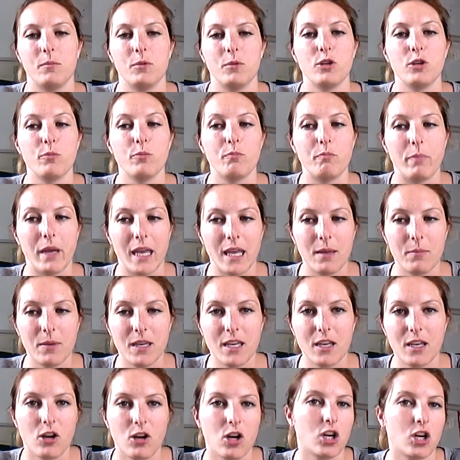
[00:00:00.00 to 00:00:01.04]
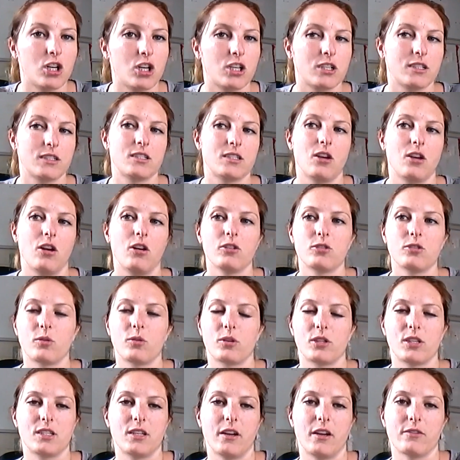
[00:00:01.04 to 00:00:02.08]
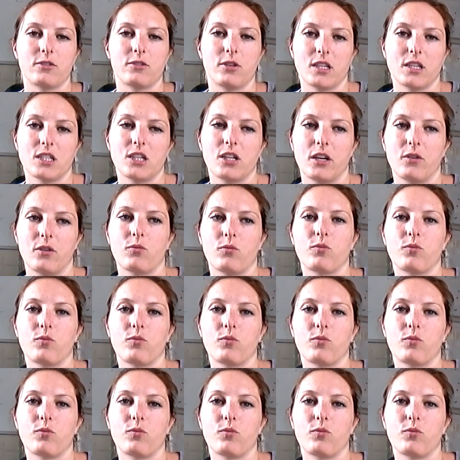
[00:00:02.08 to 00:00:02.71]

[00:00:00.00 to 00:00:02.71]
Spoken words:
new baby cards, all sorts of stuff. So I started